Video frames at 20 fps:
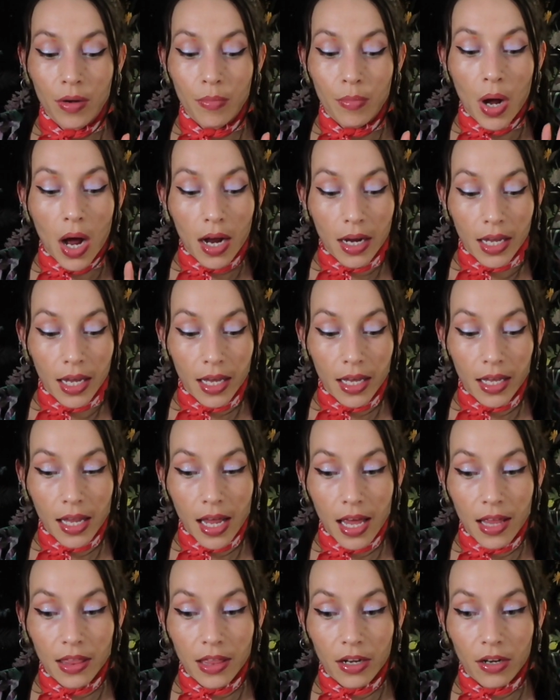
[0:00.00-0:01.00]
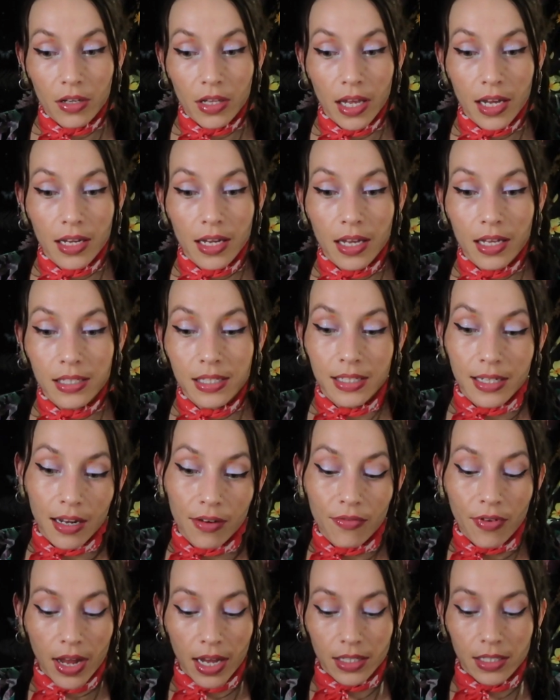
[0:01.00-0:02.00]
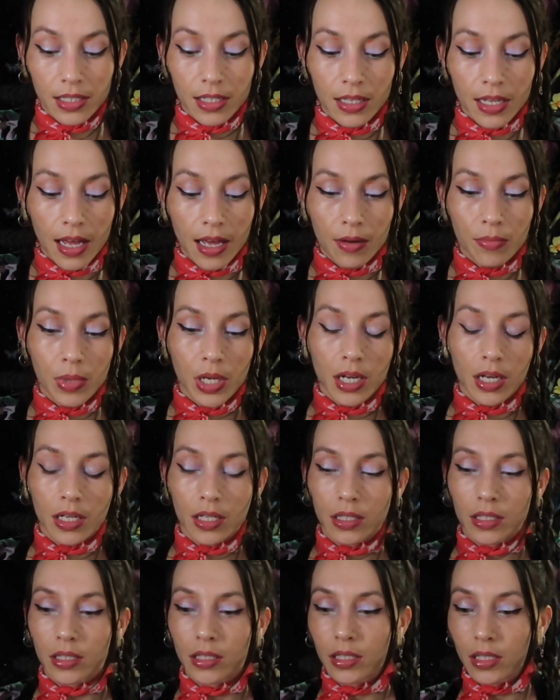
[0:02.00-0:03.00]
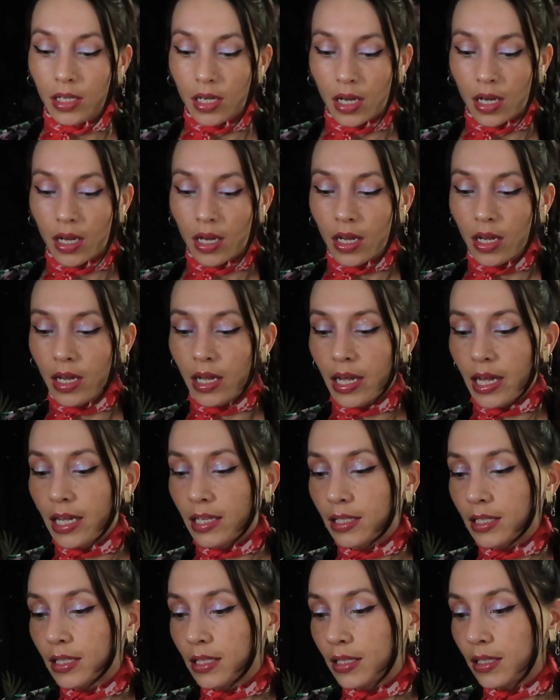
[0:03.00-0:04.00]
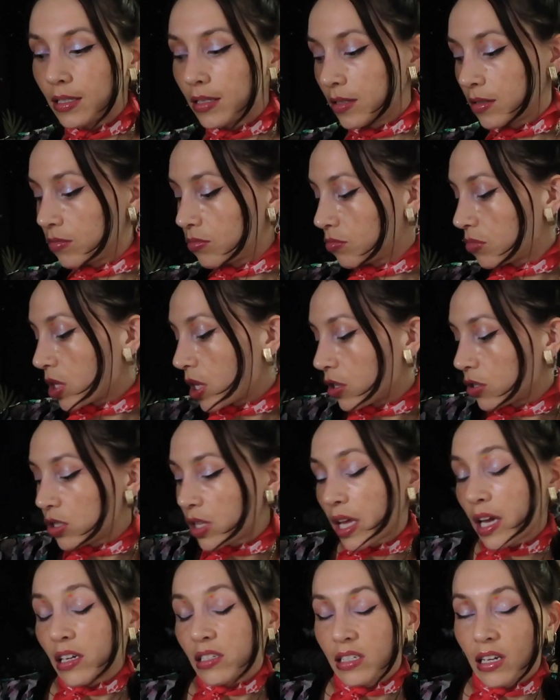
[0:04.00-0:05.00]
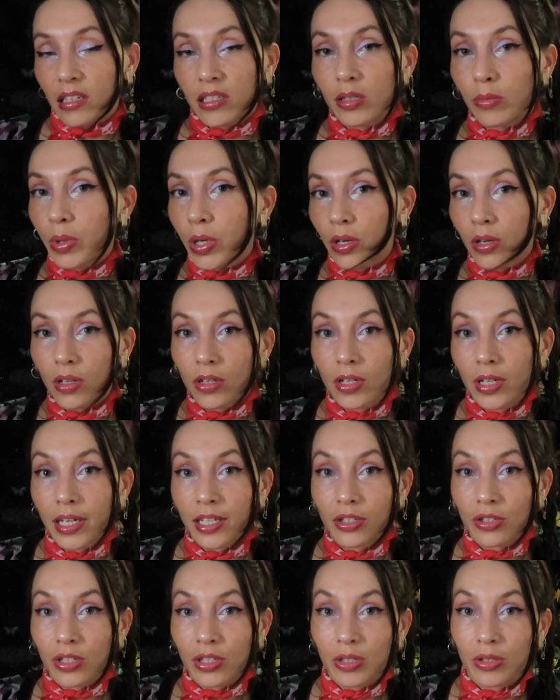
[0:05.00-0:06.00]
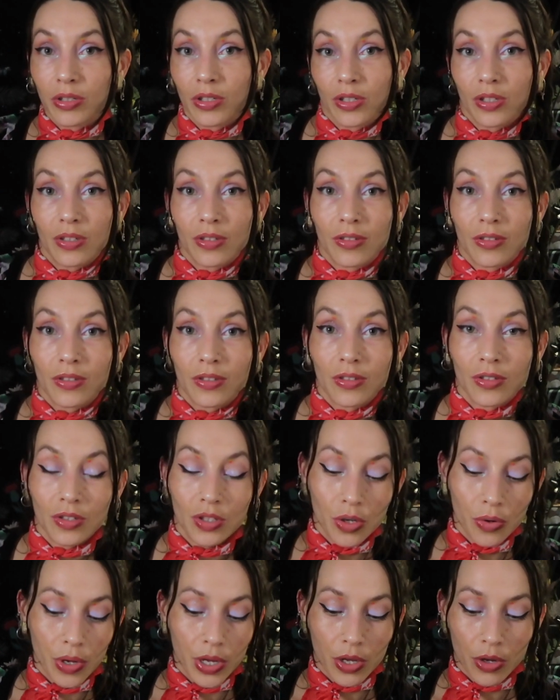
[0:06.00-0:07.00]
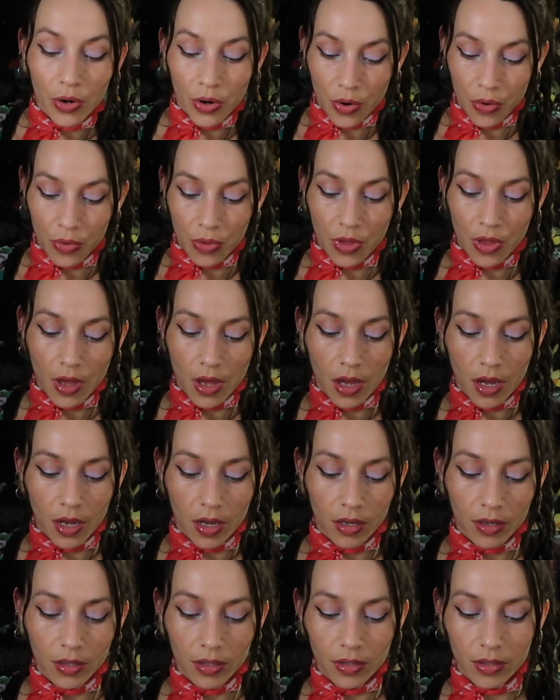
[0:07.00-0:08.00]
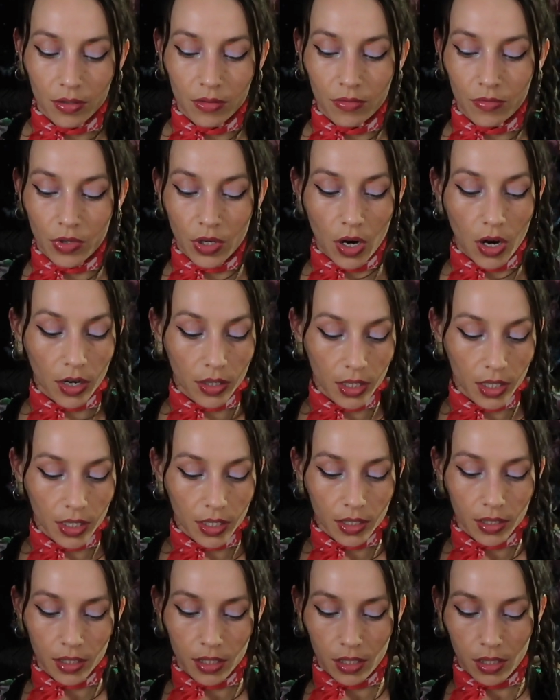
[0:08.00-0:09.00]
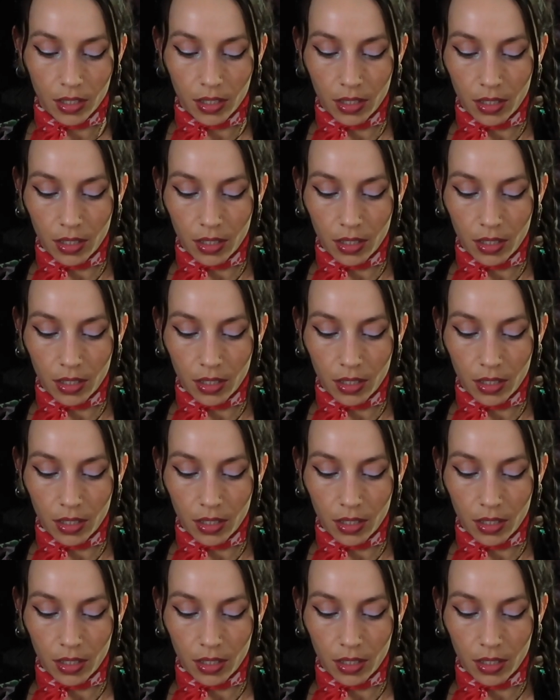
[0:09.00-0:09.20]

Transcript: pocket, and they're, like, steadfast in that, because it's there's, like, a sex appeal and just doing your own thing regardless.